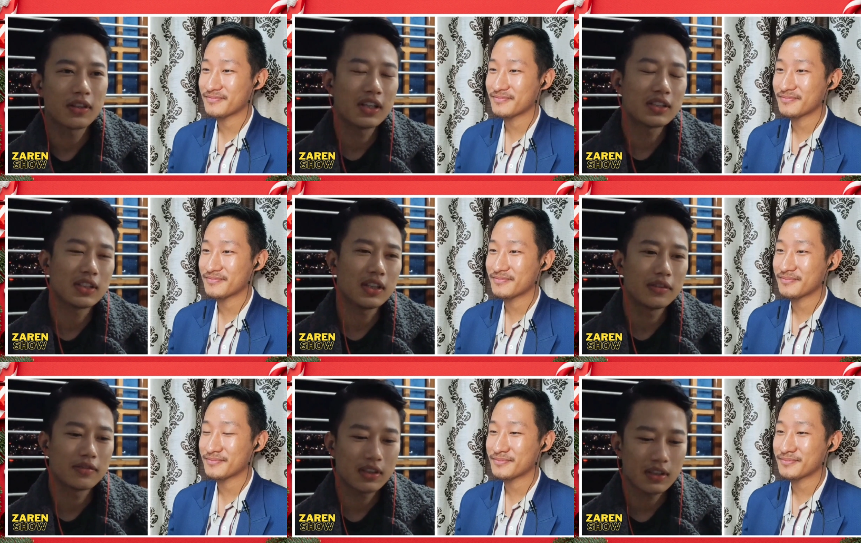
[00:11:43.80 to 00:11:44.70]
Speaker 1: you organize
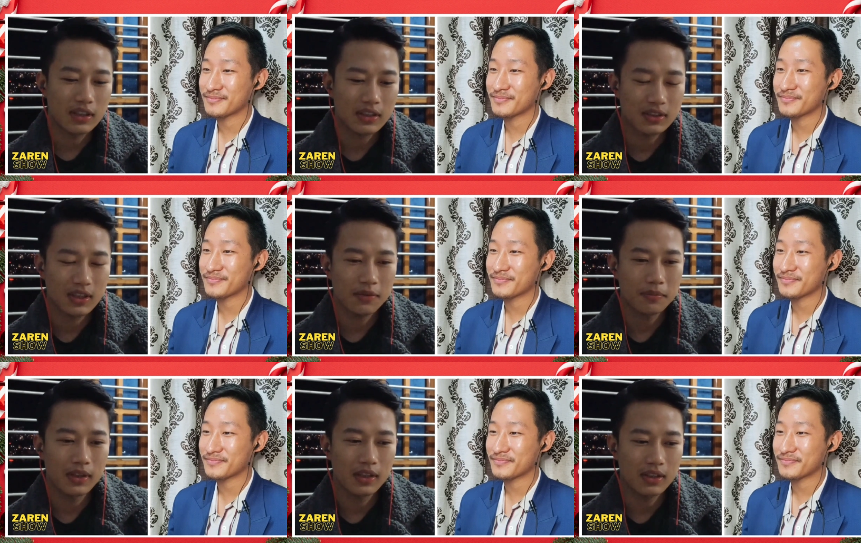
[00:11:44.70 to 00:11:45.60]
an event does
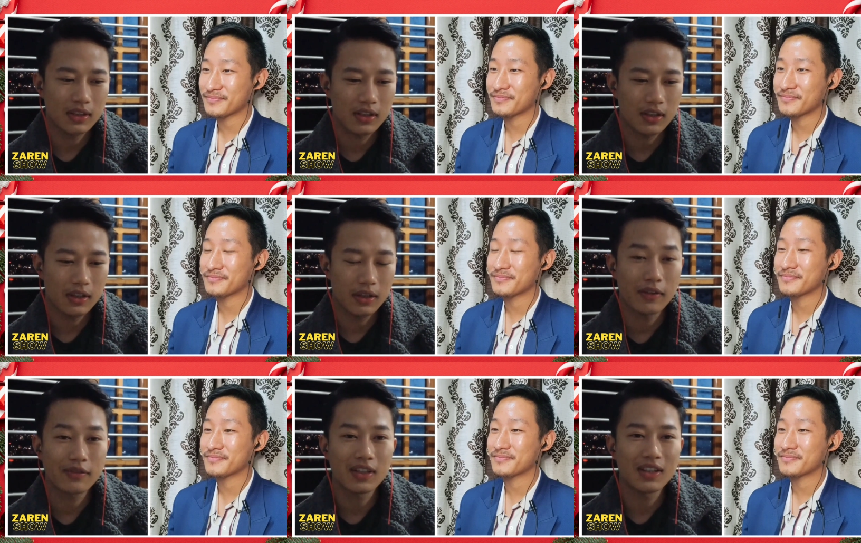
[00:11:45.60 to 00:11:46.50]
not mean you
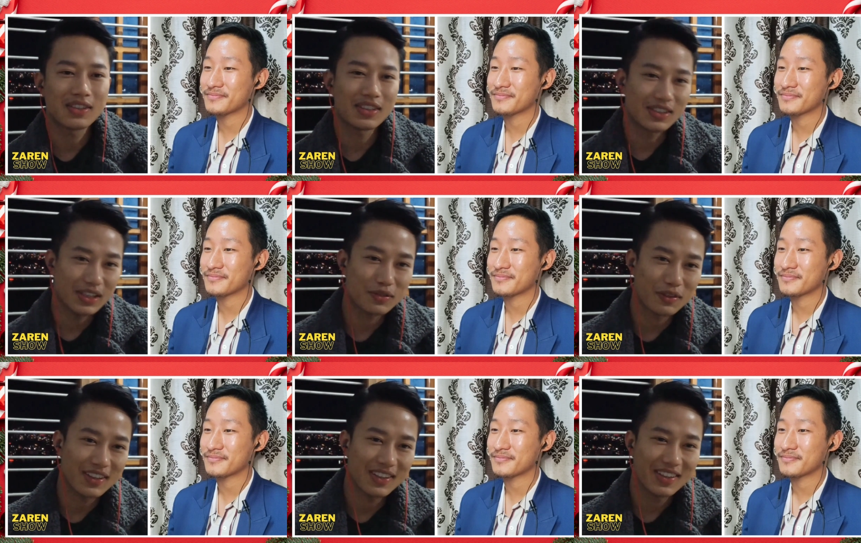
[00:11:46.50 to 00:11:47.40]
have done it
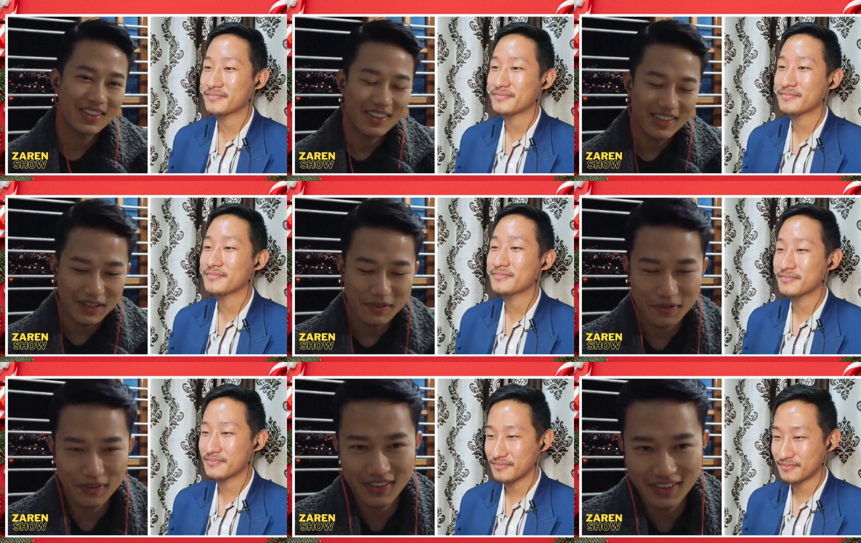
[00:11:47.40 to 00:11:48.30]
successfully.
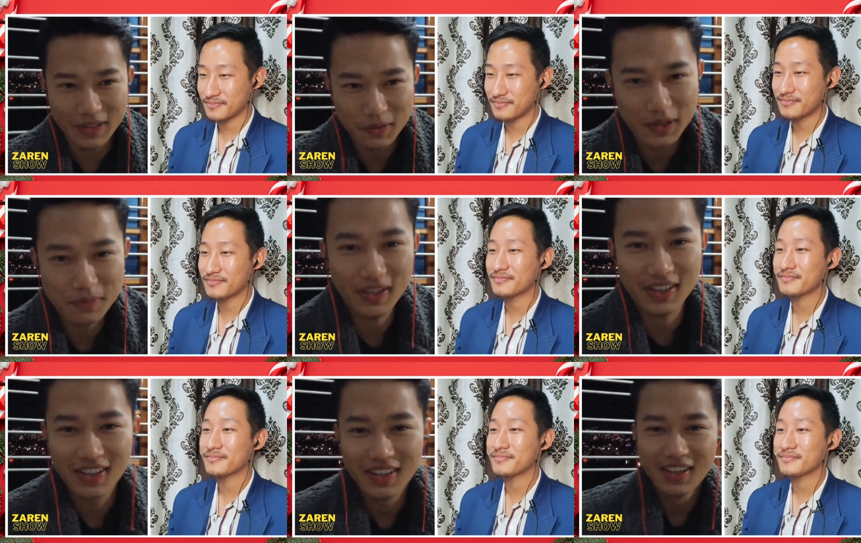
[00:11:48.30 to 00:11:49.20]
If you get what I
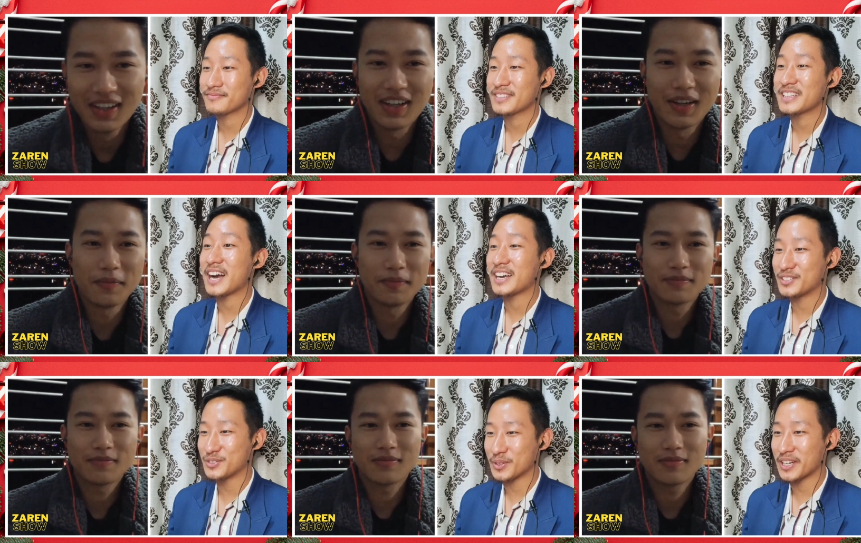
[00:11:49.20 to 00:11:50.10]
mean. Um,
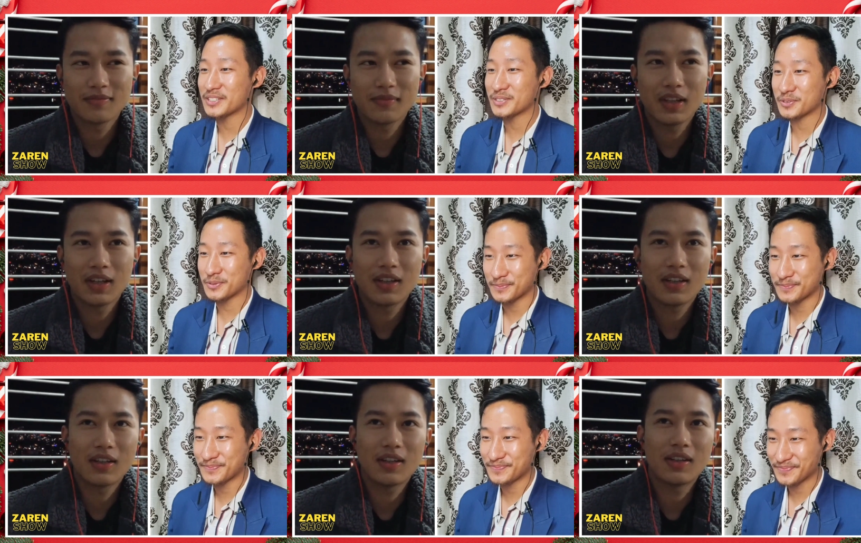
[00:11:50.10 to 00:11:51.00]
Speaker 2: I do, I do.
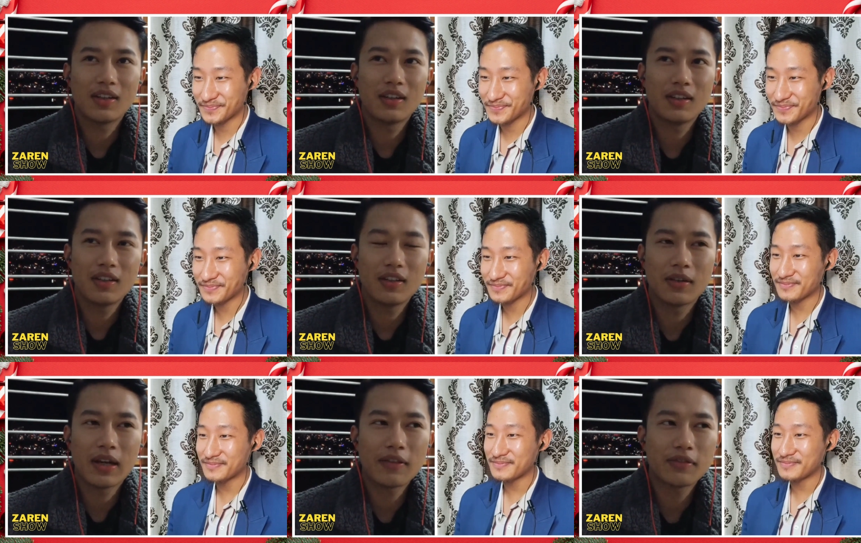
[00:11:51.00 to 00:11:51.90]

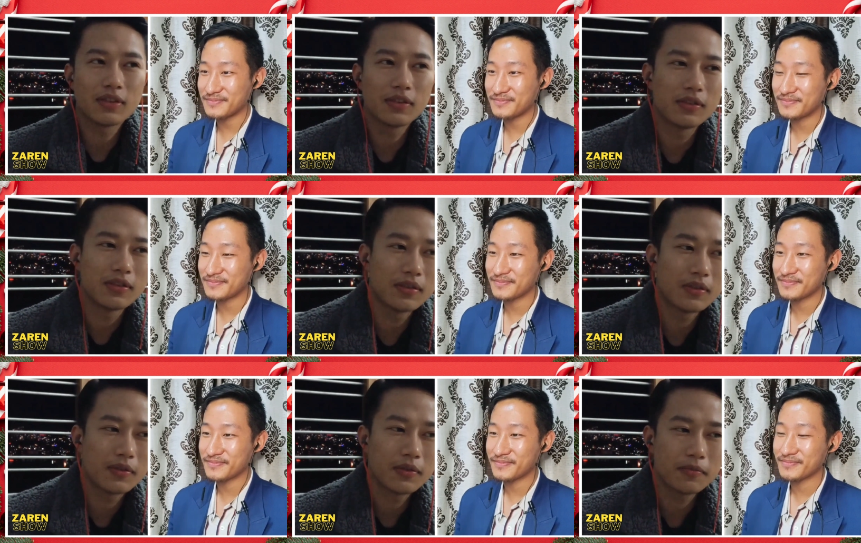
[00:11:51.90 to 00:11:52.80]
Speaker 1: You have
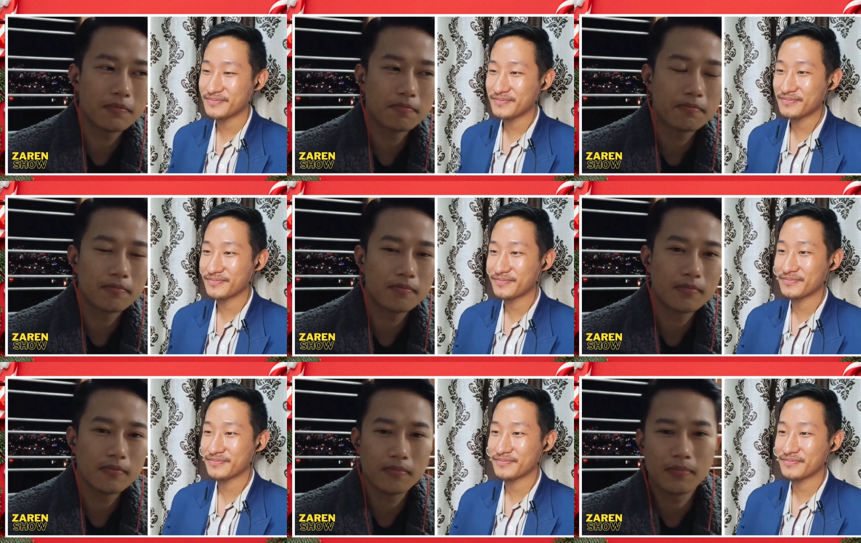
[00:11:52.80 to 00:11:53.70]
to
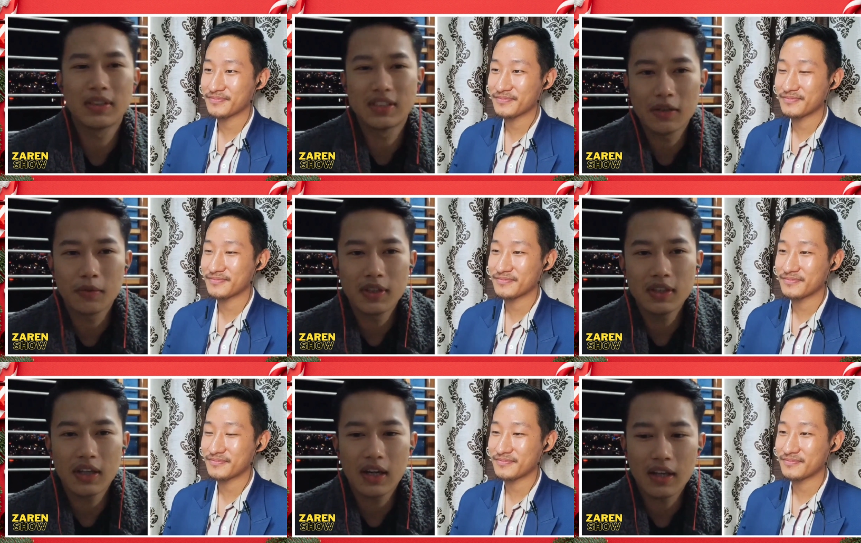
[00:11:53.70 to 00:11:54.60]
be
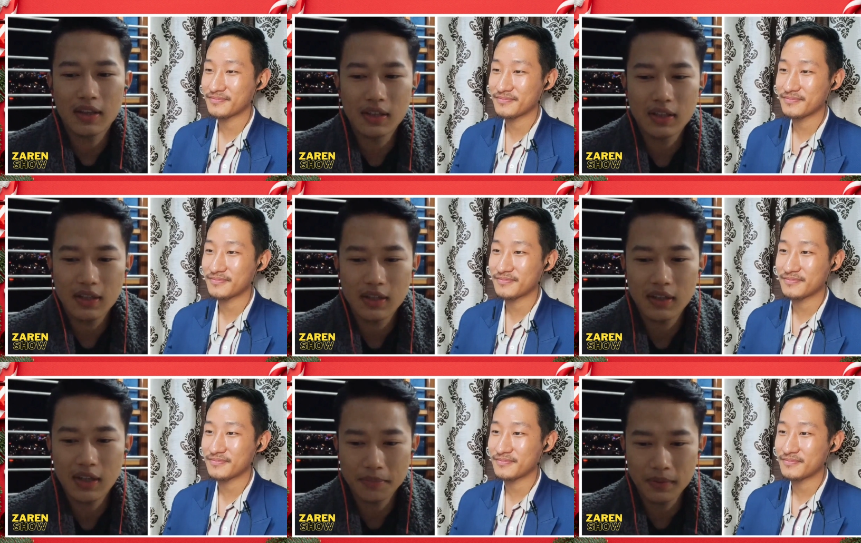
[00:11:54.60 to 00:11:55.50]
genuine, I think,
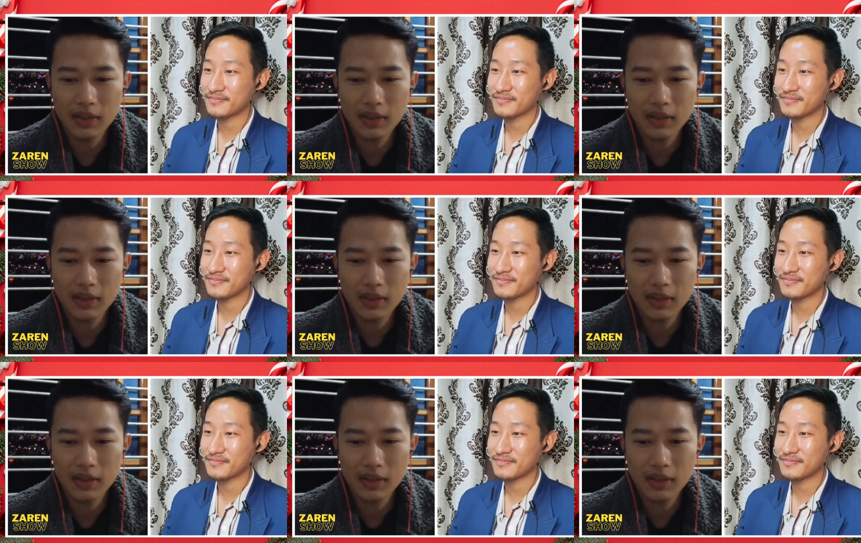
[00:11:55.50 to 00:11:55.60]
I